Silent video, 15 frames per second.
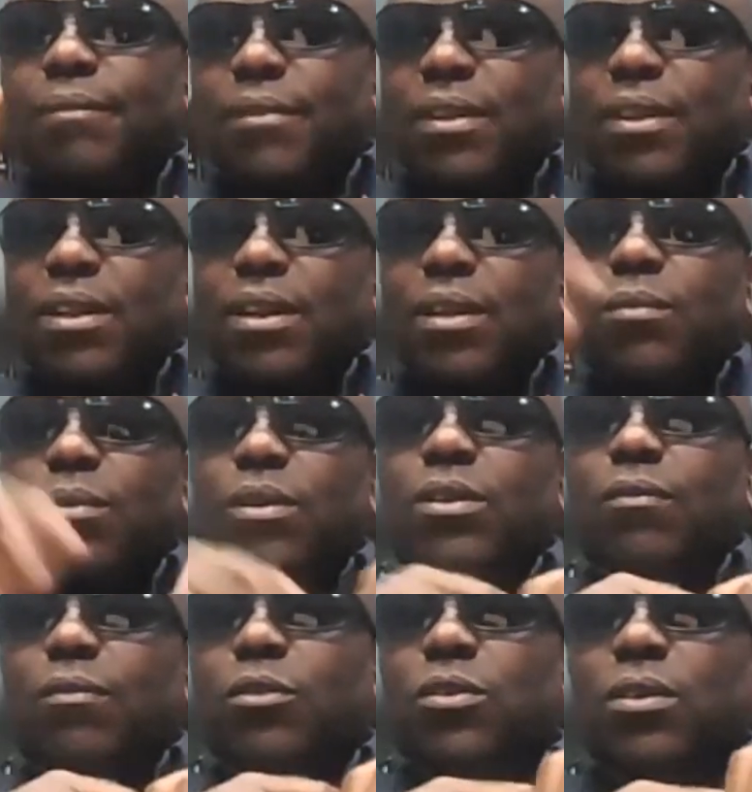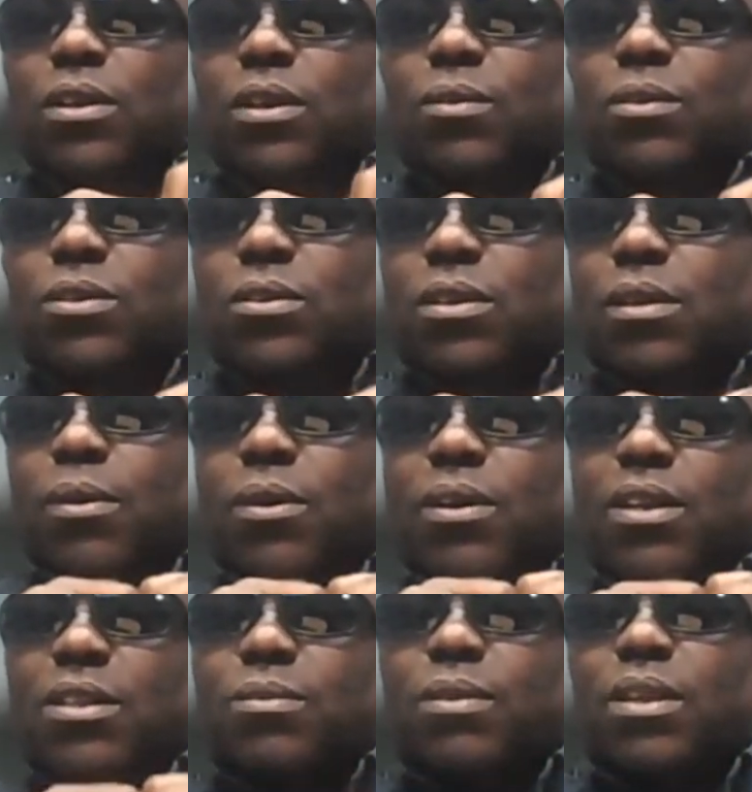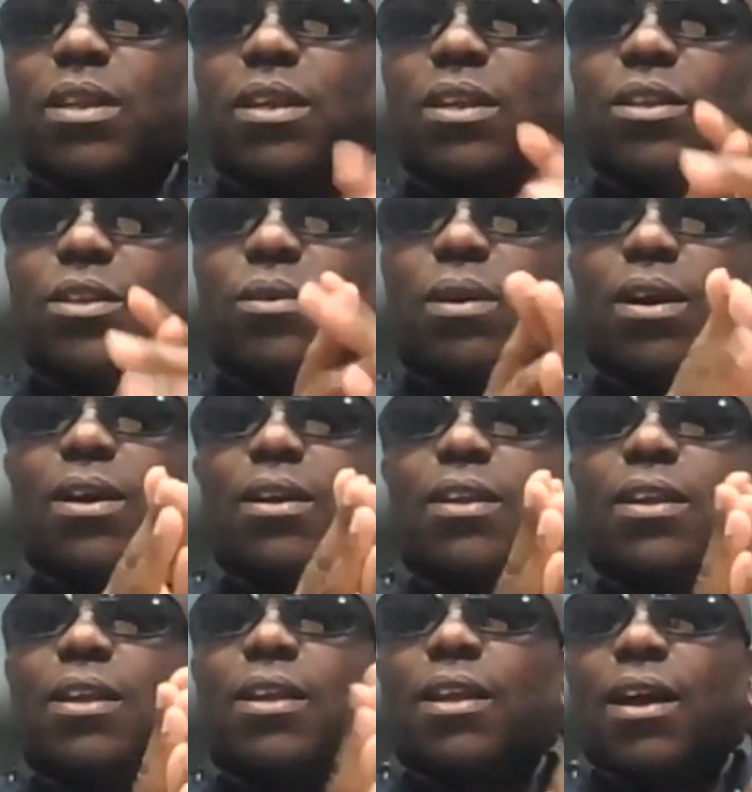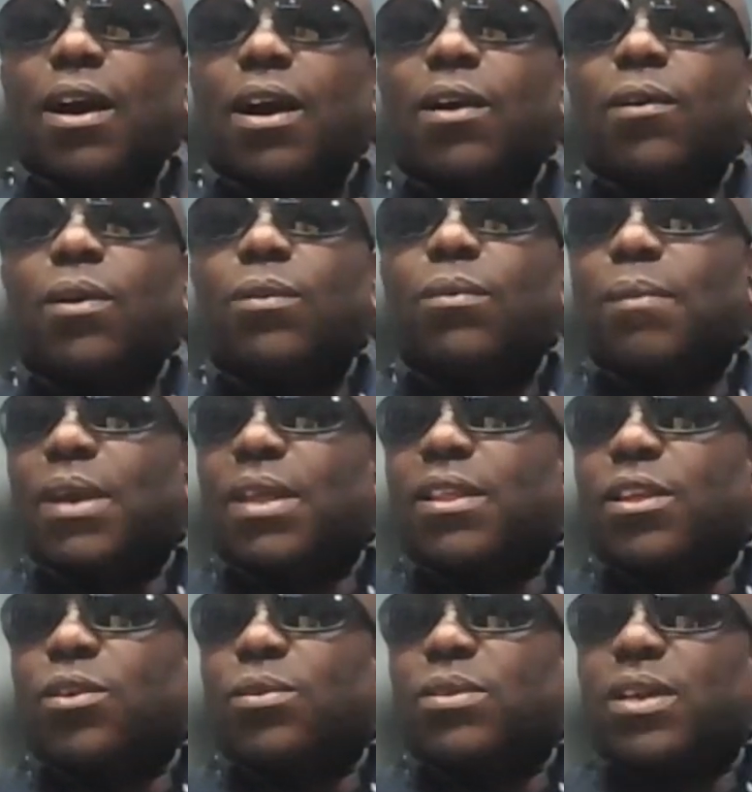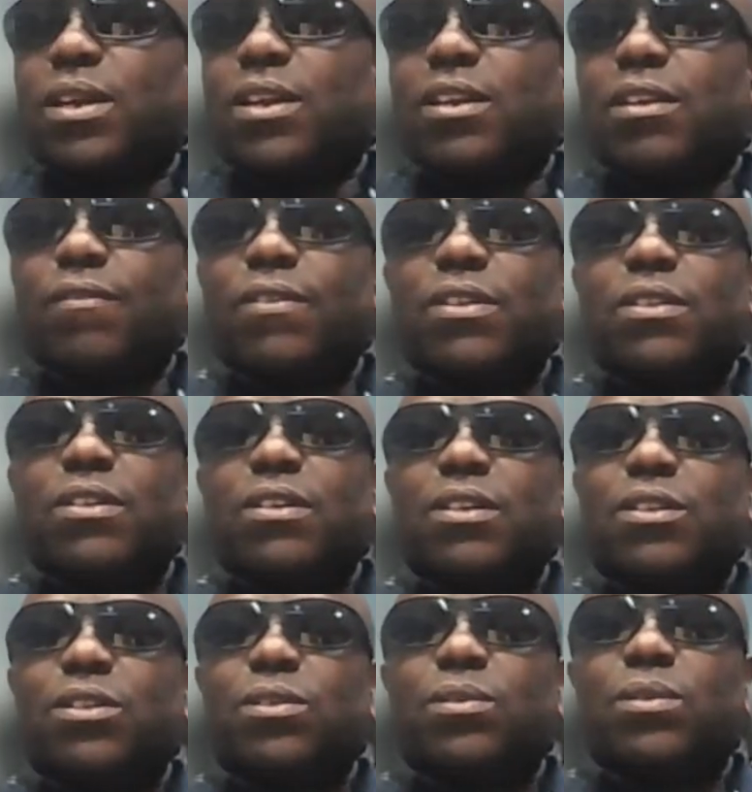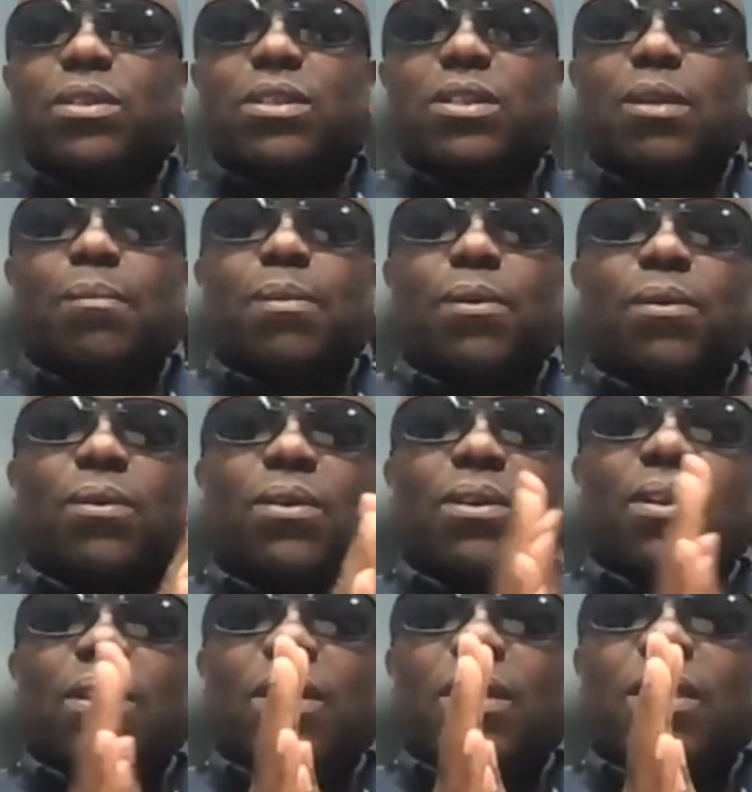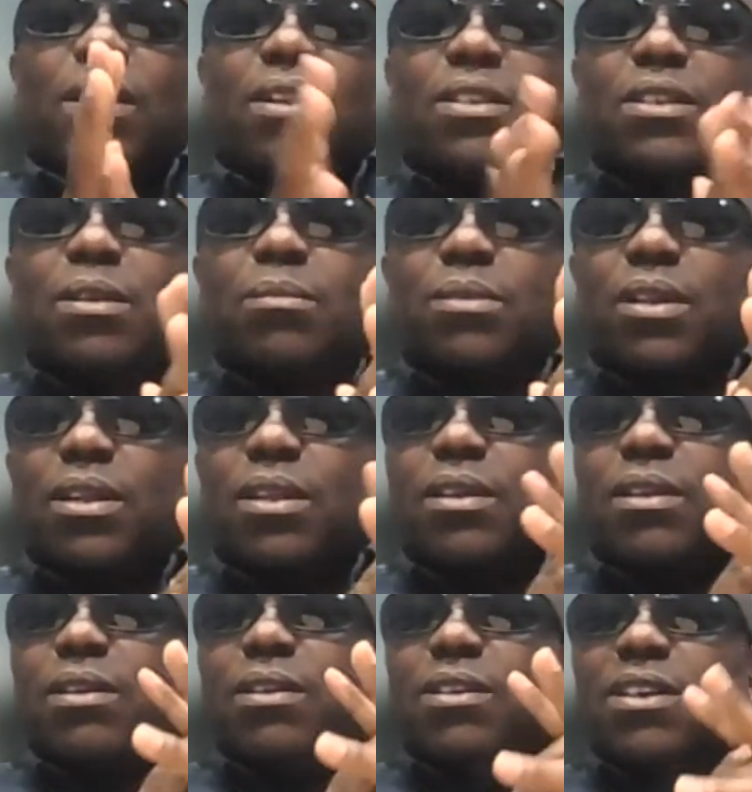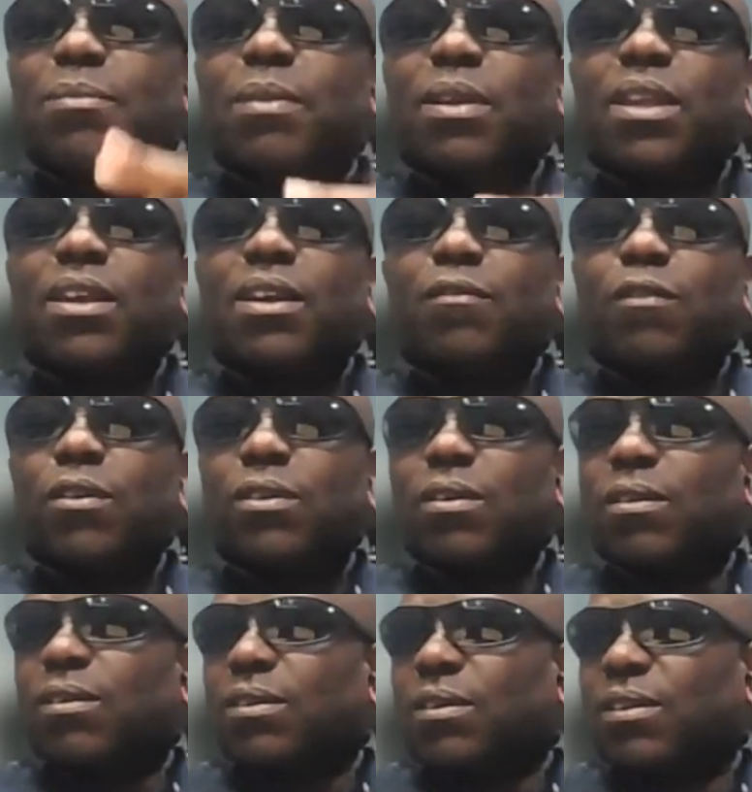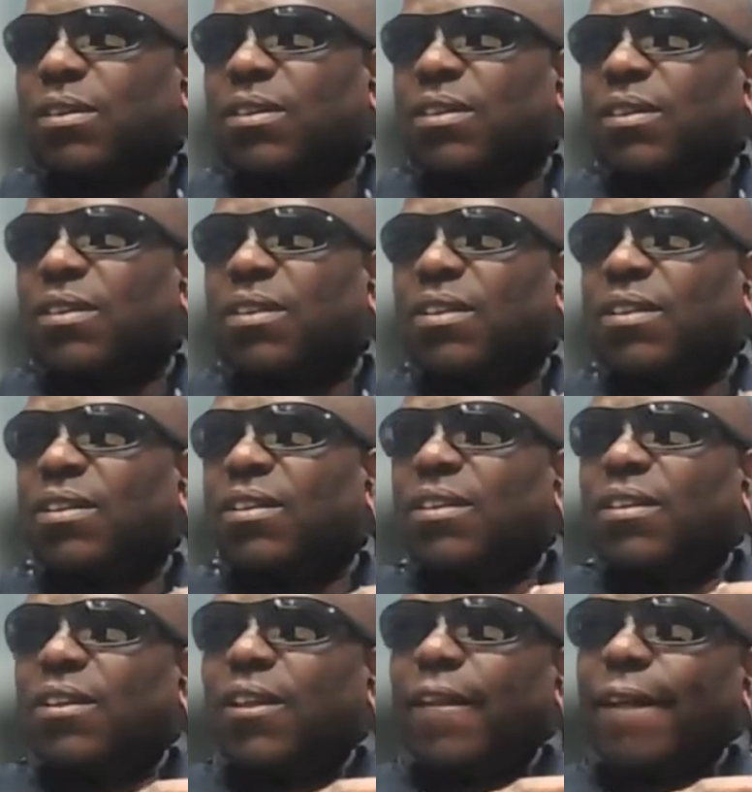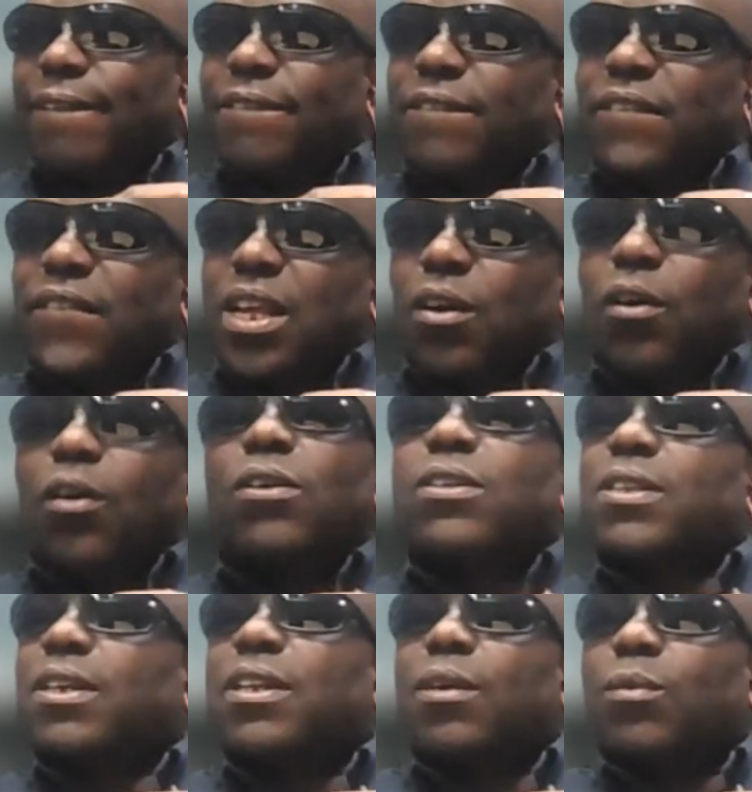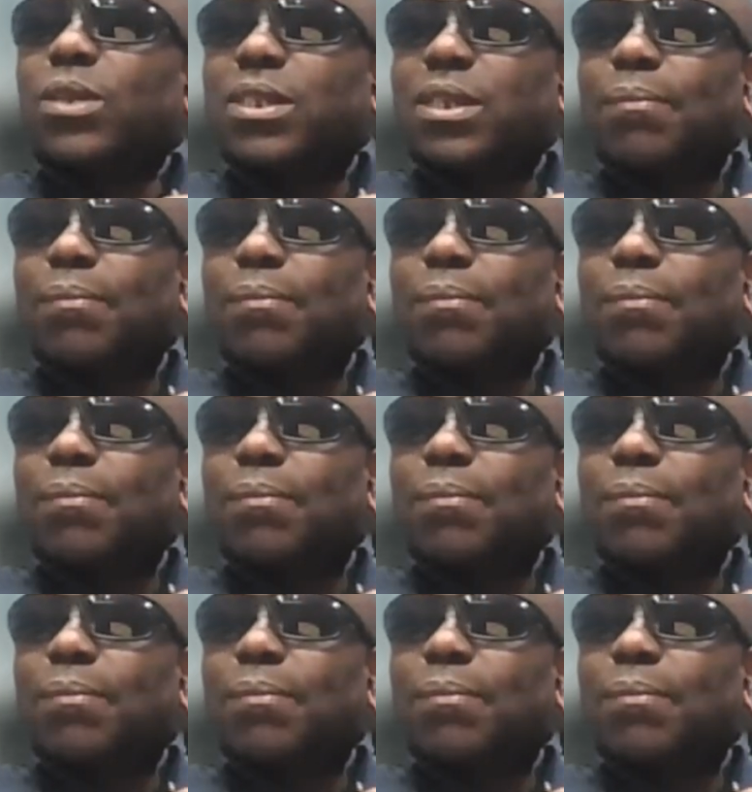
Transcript: like what Jordan was talking about last week, UI. How can we make the user interface so simple that seems like just making a phone call? Yeah. Or sending a WhatsApp